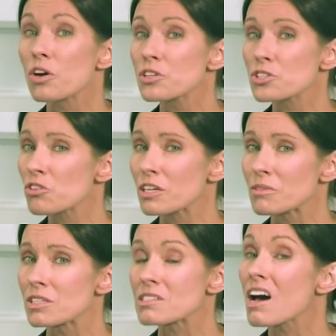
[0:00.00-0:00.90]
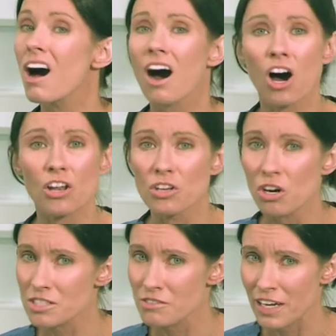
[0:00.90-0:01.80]
other treatments are
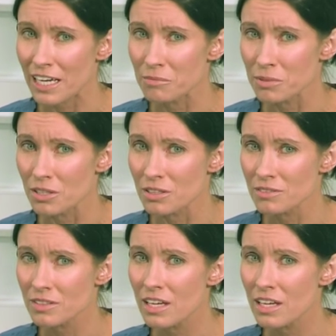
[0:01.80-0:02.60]
not available.